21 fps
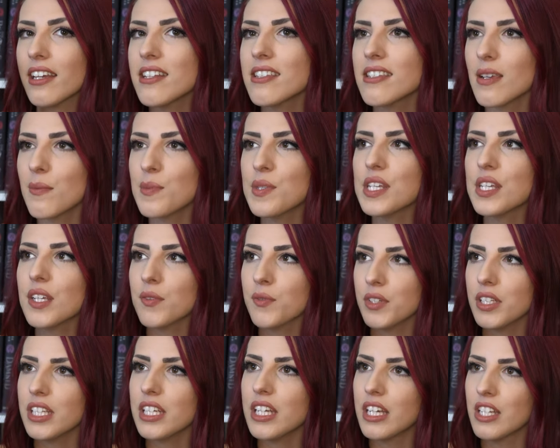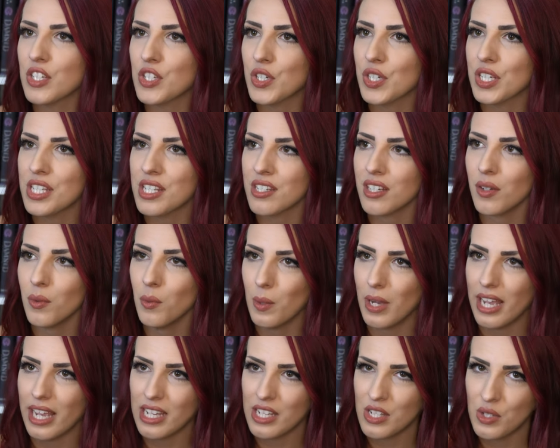It seems like a really interesting
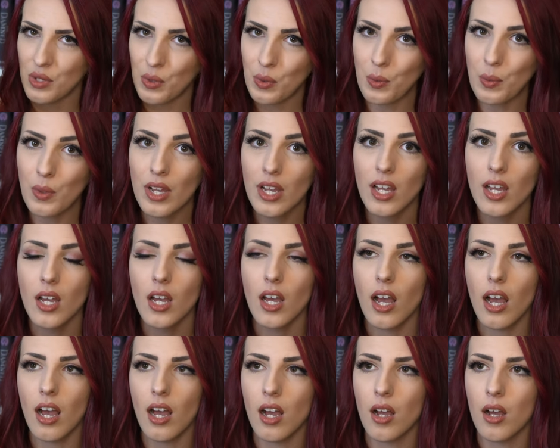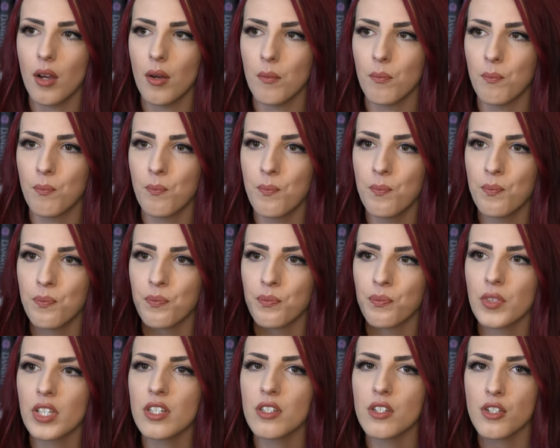way to um,
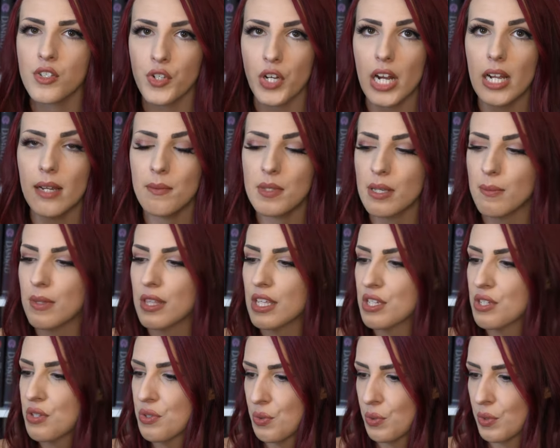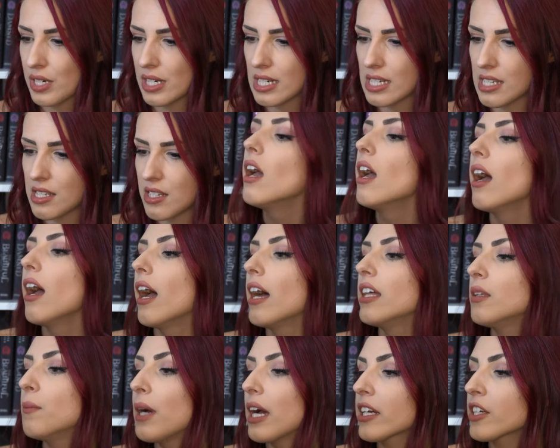describe some of these stories.
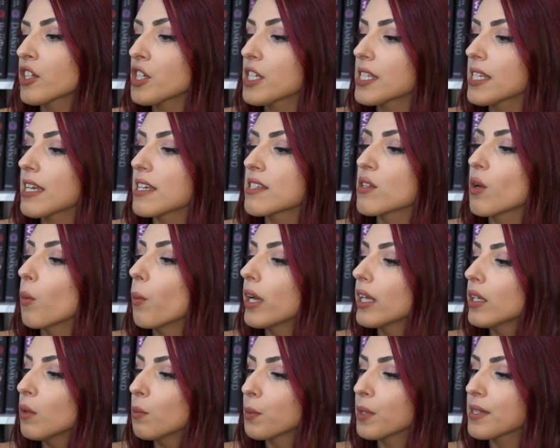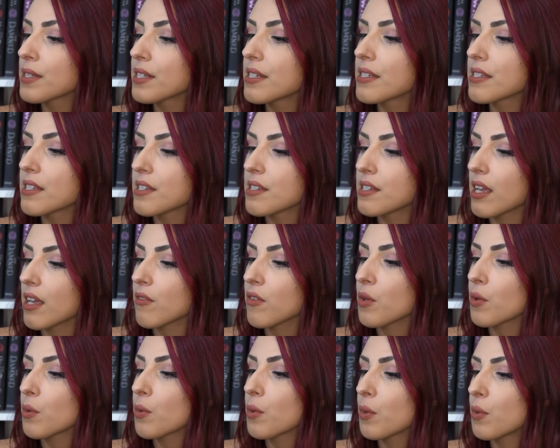And the back just says, Await no princess to save
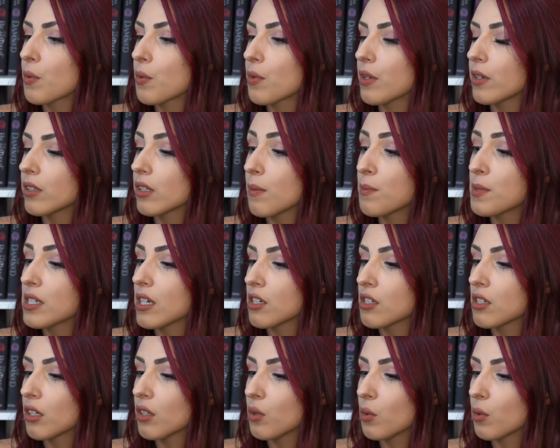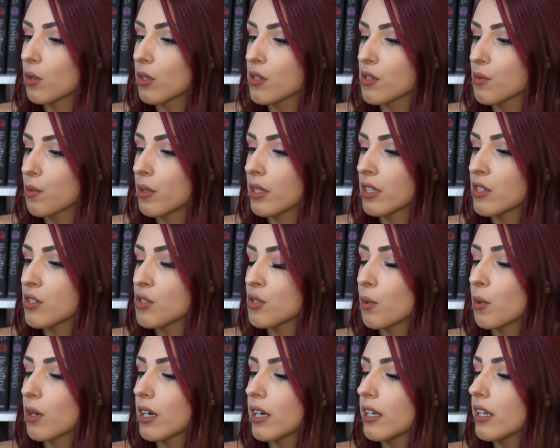you, through their lips touching yours, whilst
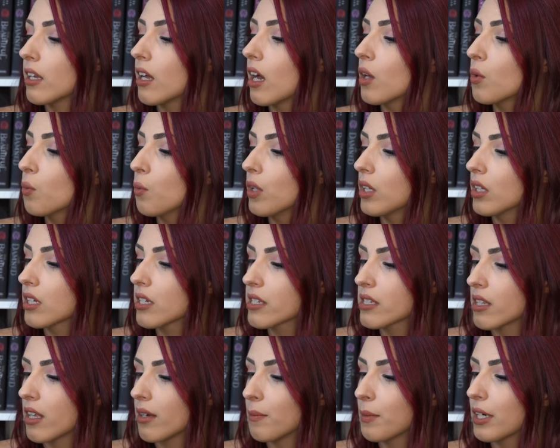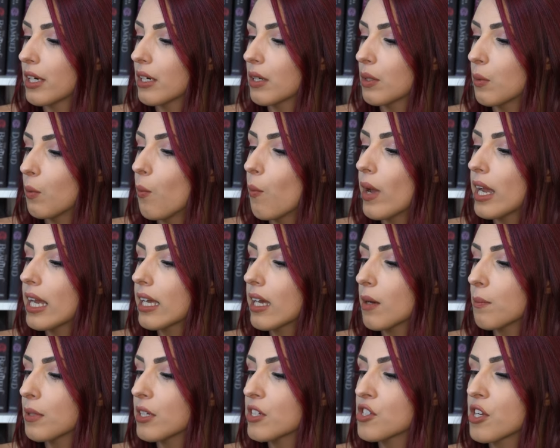you are in an unwilling slumber. Wake
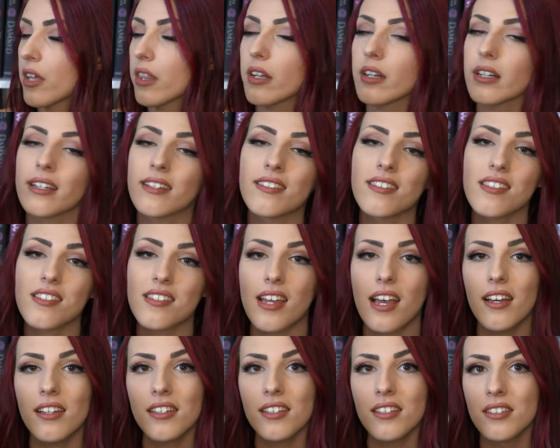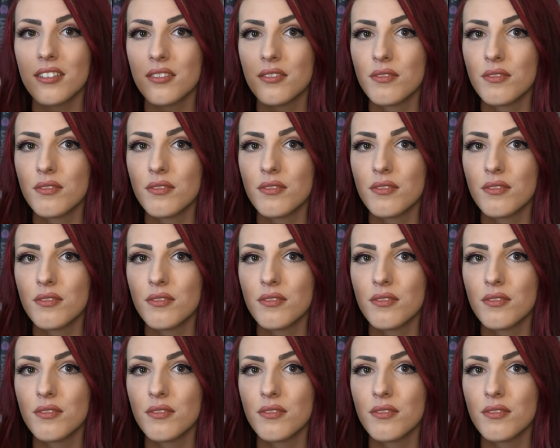up each other instead.